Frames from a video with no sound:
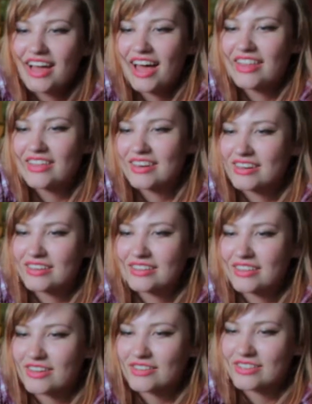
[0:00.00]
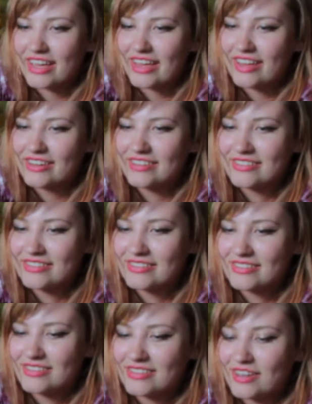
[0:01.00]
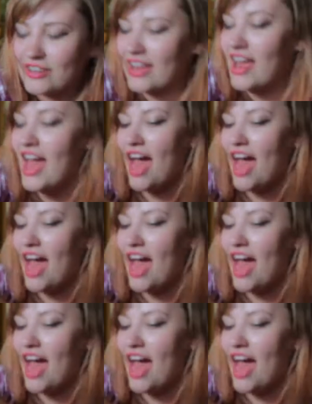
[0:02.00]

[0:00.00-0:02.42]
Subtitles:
And then they're dead. They're dead.